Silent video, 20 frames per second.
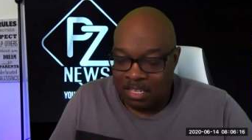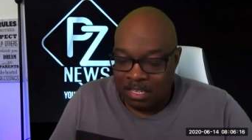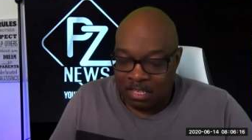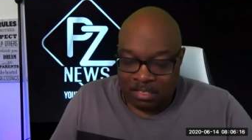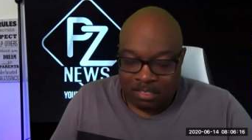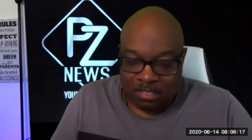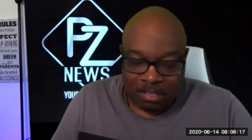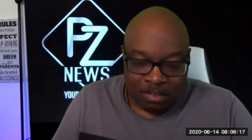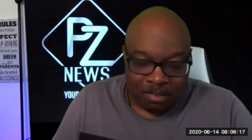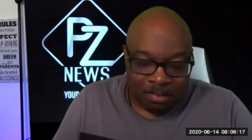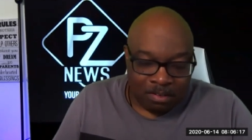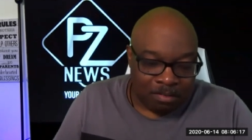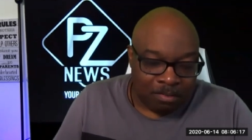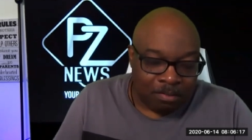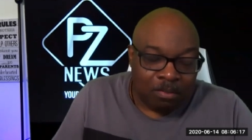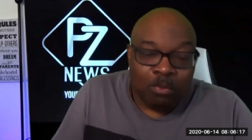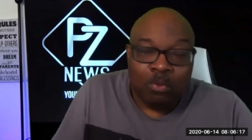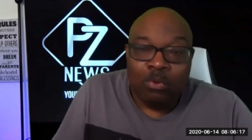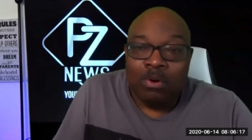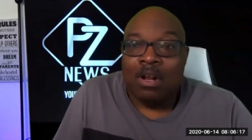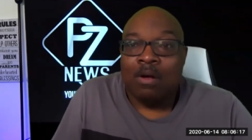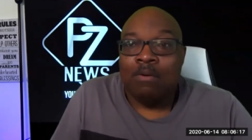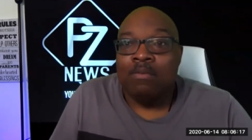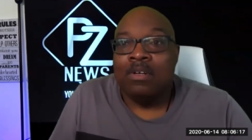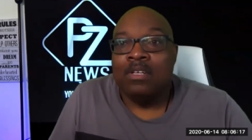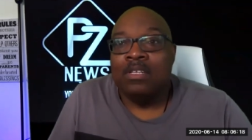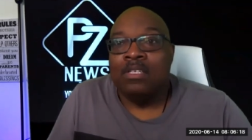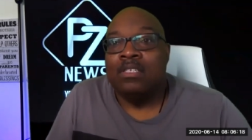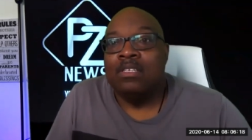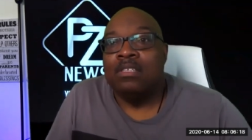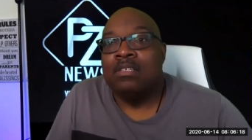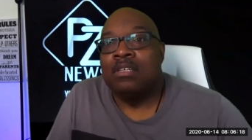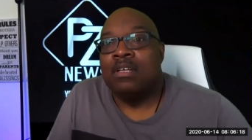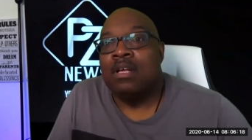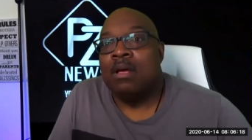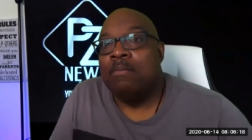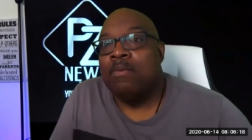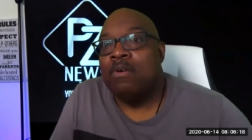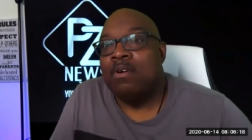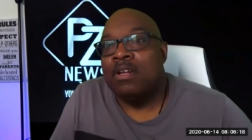So, what I wanted to
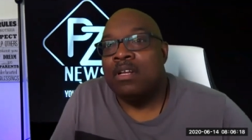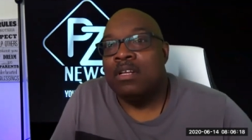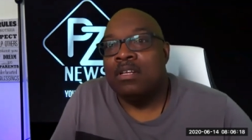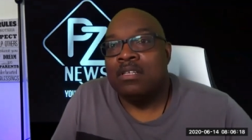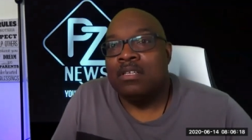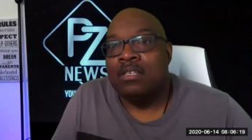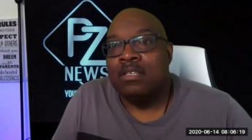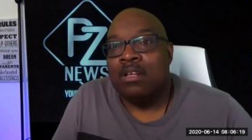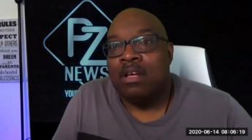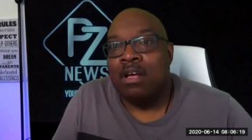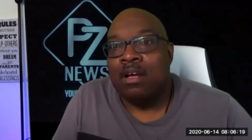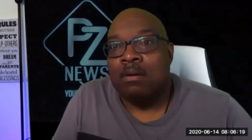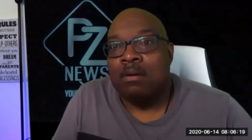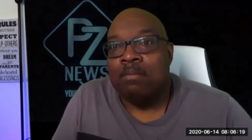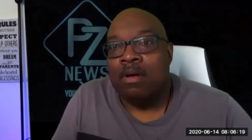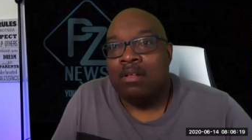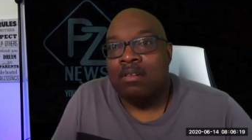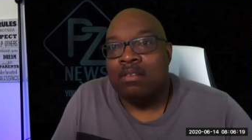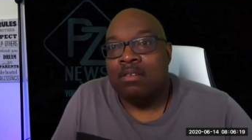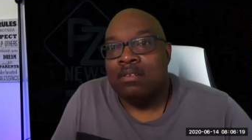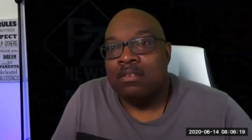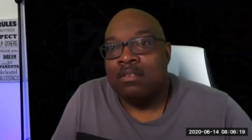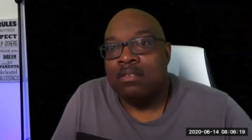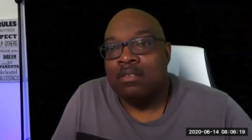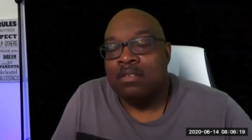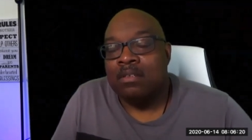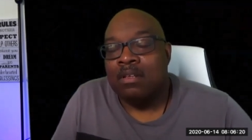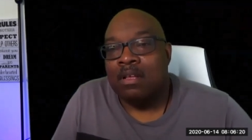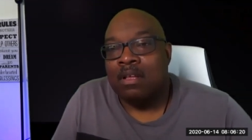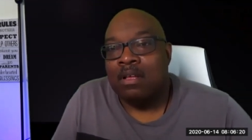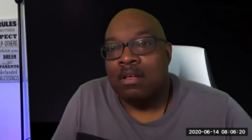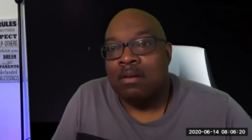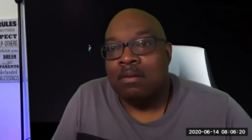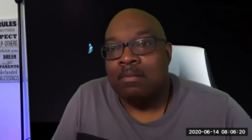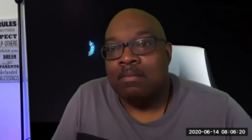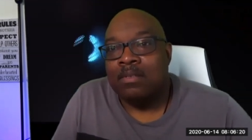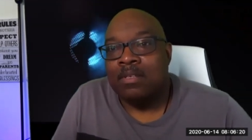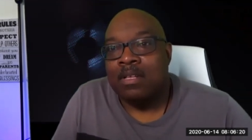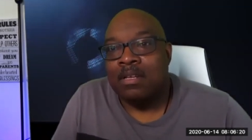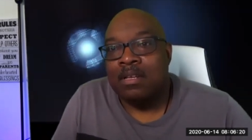come on and talk about this um,
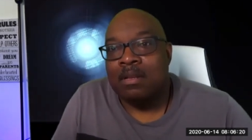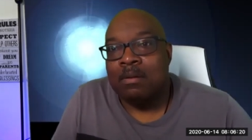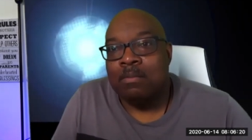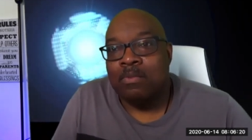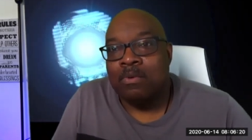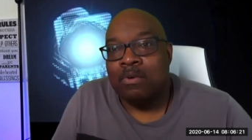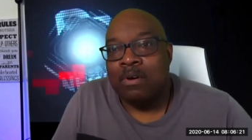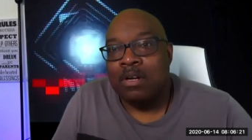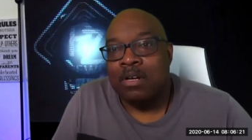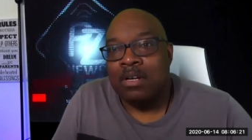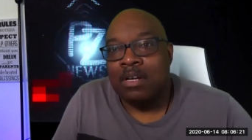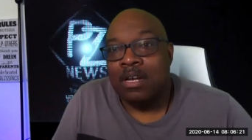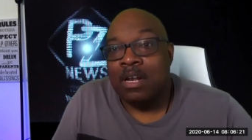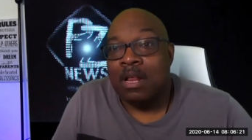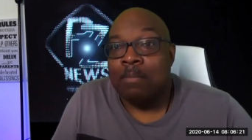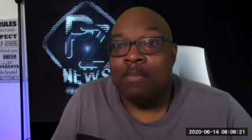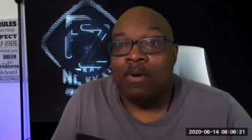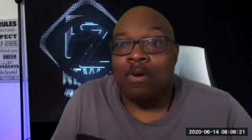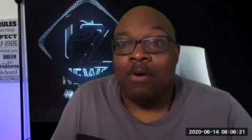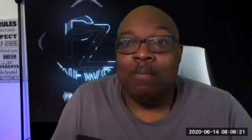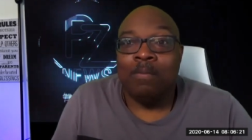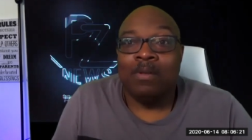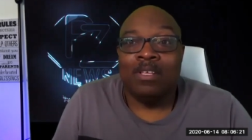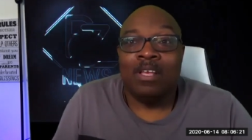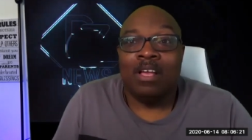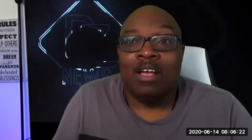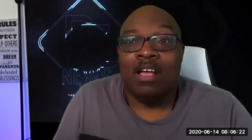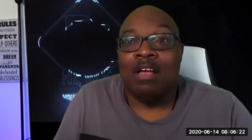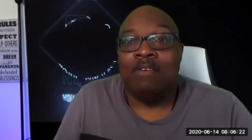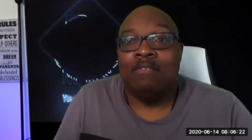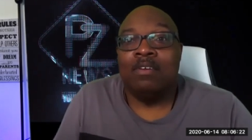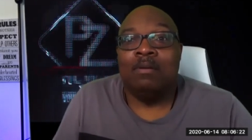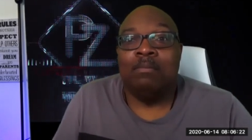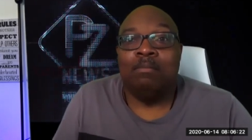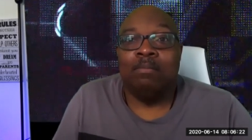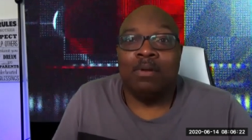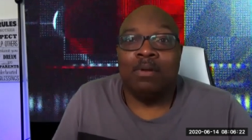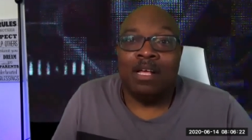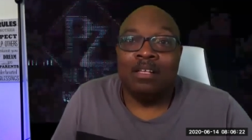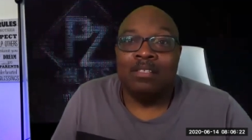Sunday morning, and I'm hoping y'all have a
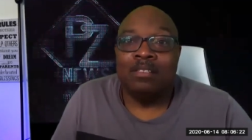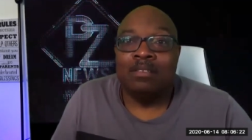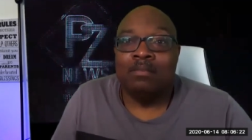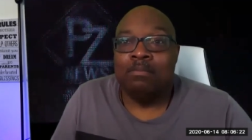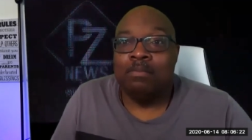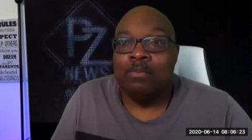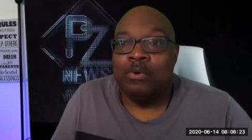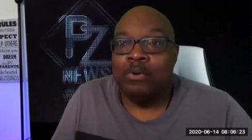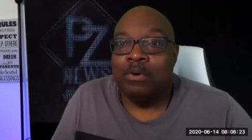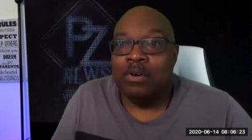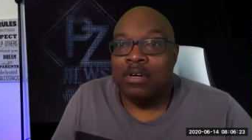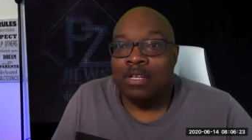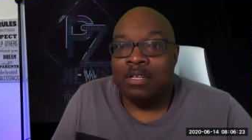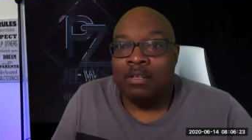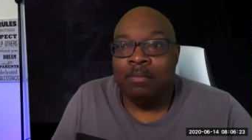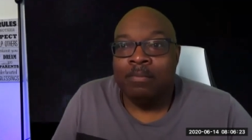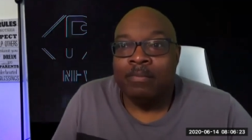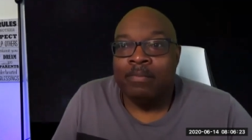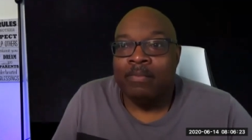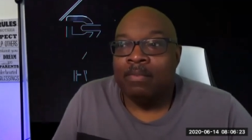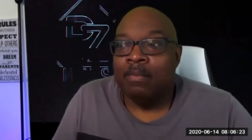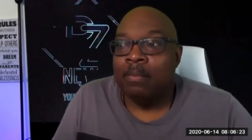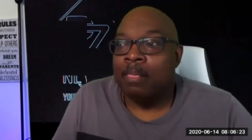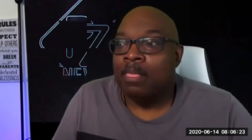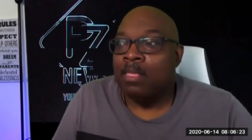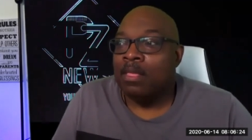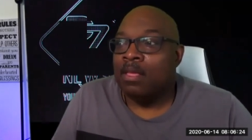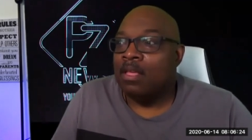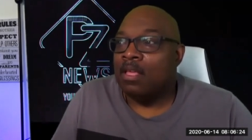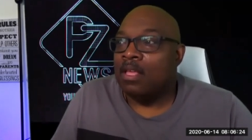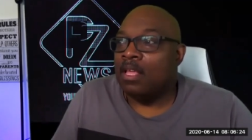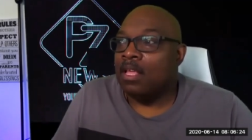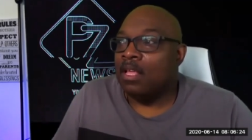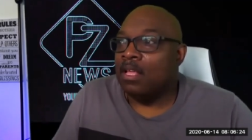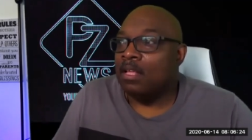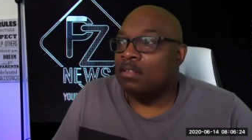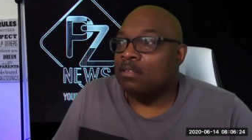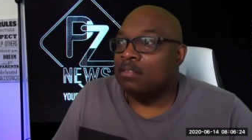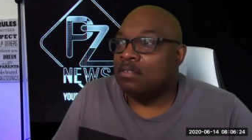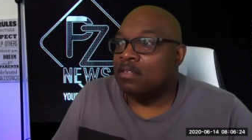blessed morning, is